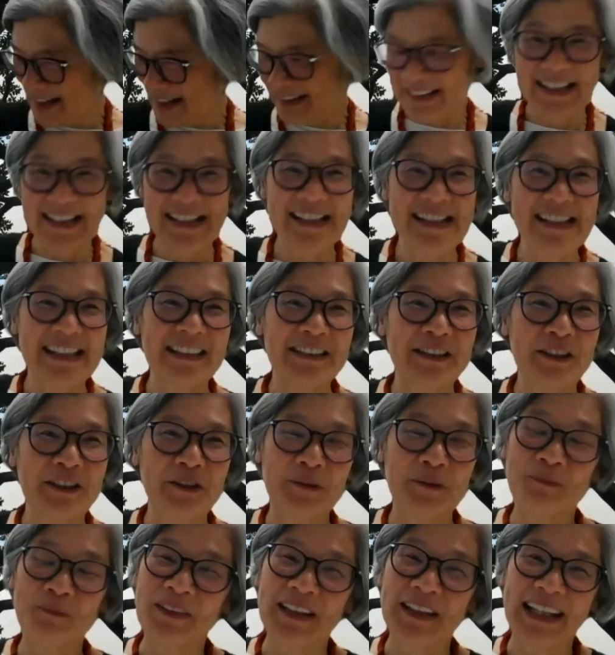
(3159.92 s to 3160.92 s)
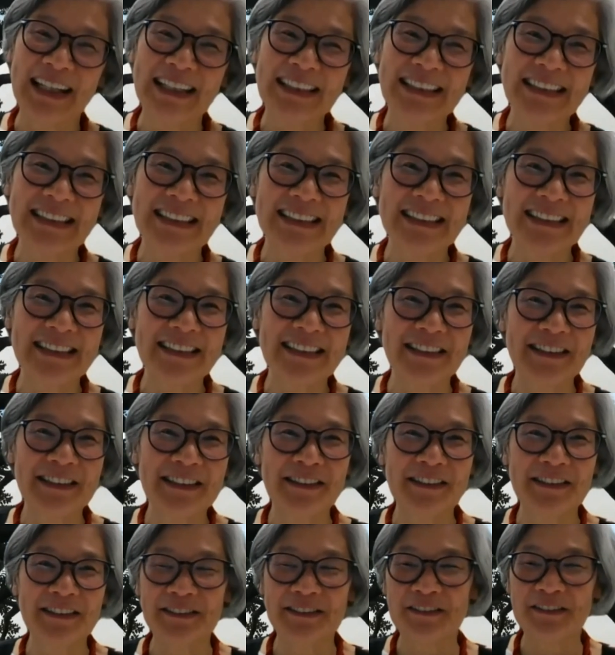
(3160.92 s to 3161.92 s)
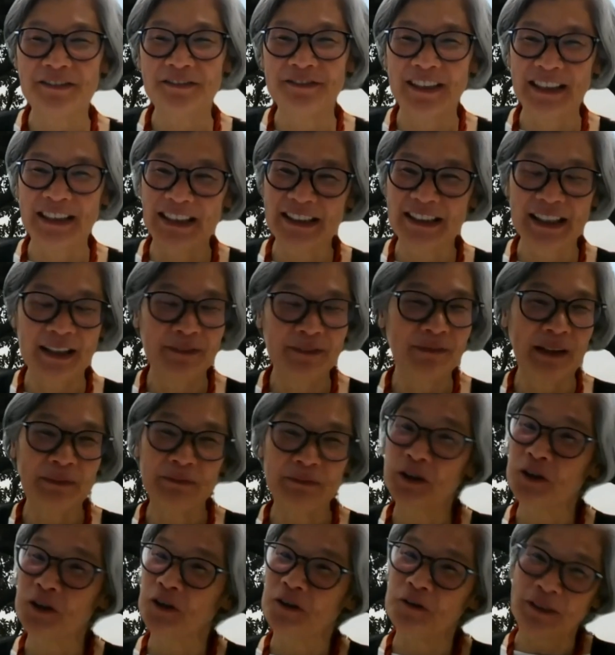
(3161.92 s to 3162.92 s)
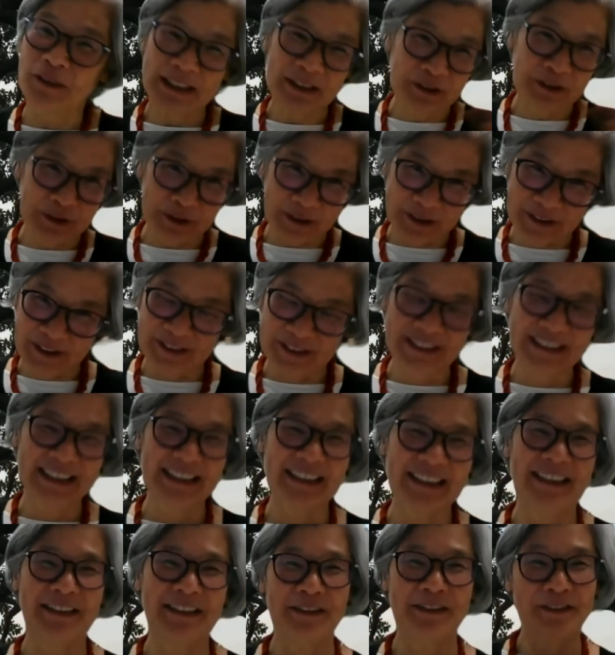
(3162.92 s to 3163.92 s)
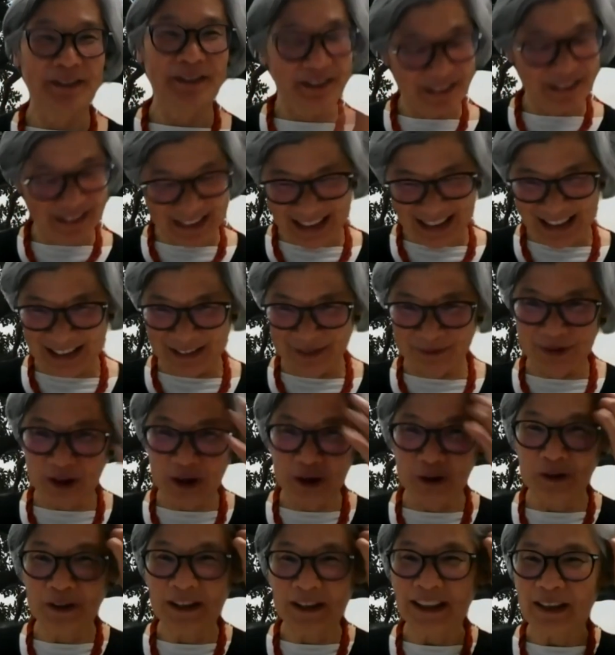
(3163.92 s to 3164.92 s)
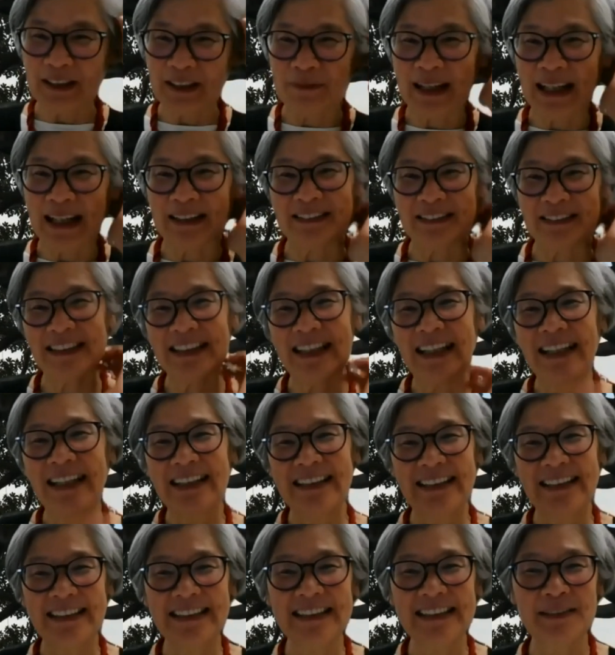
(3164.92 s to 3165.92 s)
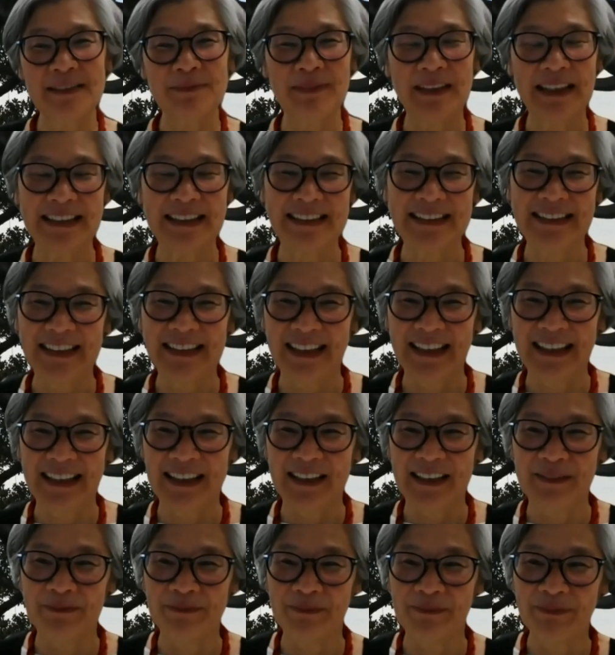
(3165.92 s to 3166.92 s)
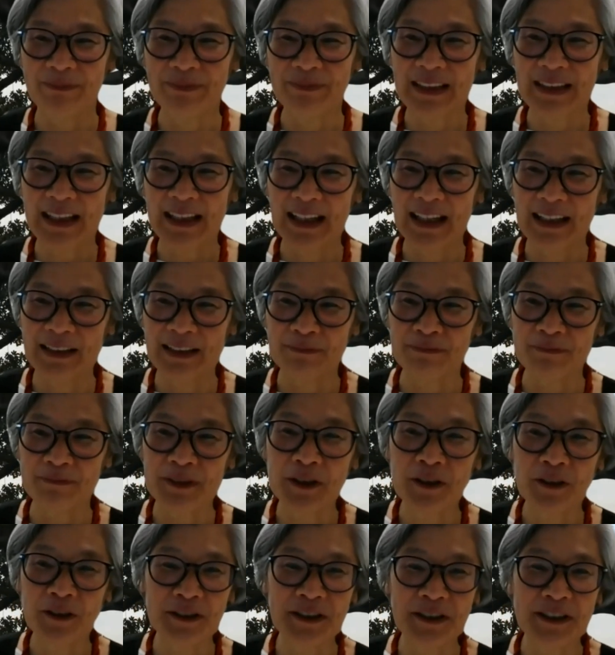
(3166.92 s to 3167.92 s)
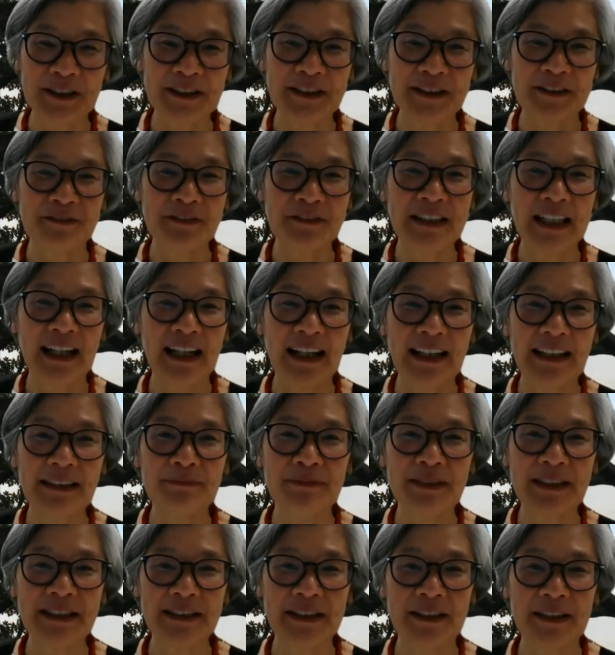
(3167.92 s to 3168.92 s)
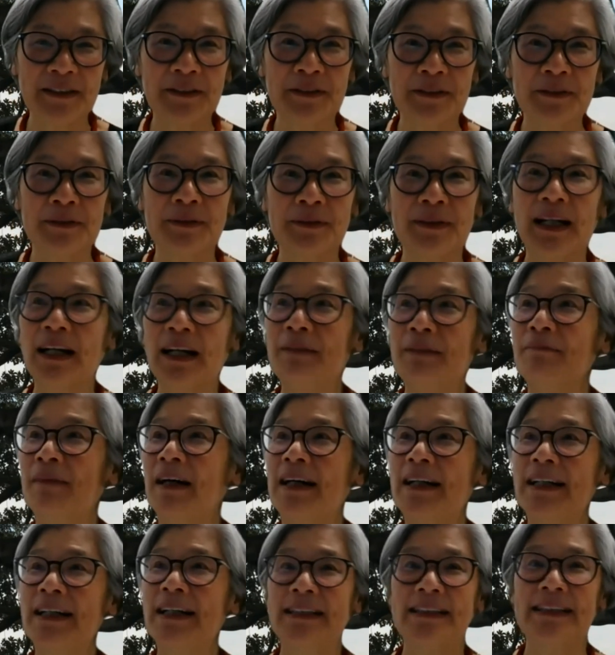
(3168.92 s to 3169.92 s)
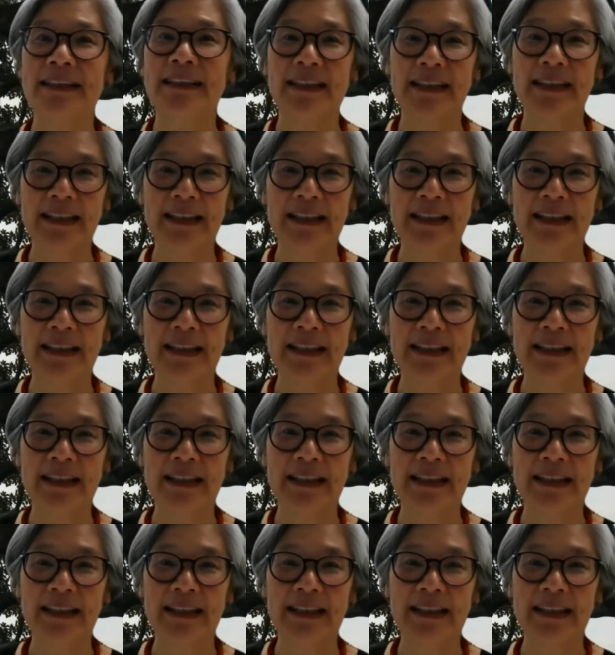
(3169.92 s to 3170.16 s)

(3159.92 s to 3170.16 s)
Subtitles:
this is a good place to finish up. I'm sure we could continue talking about this, but I'm conscious of time, so I might.